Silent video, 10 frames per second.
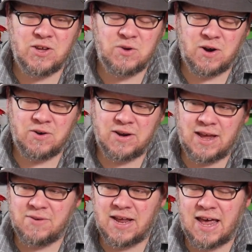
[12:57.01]
you aren't
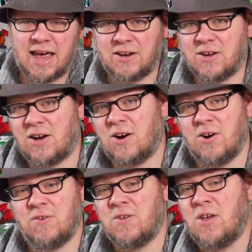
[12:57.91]
having to add
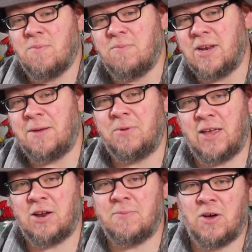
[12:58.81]
cards,
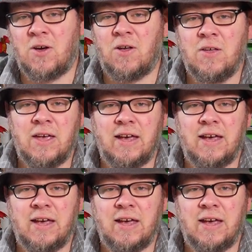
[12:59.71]
manipulate them at all.